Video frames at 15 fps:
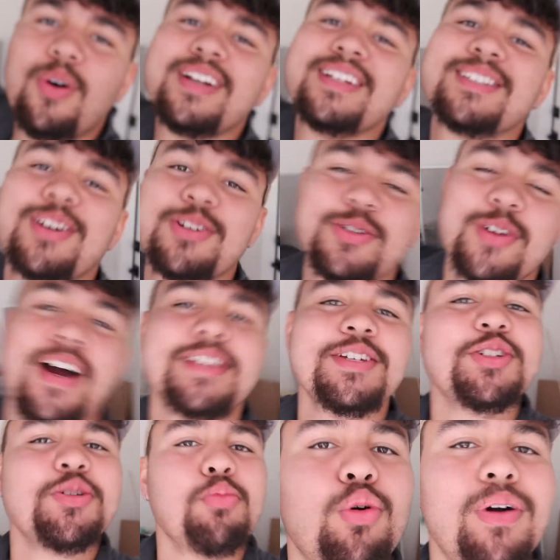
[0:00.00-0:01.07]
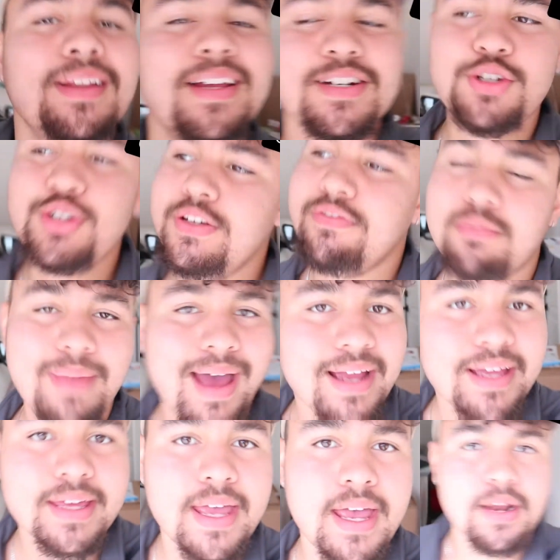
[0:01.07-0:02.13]
is good, you guys? It's your boy Elijah Steven back
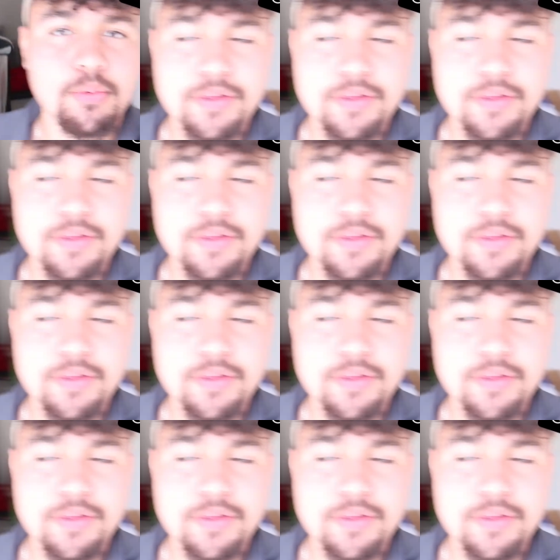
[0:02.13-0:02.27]
again with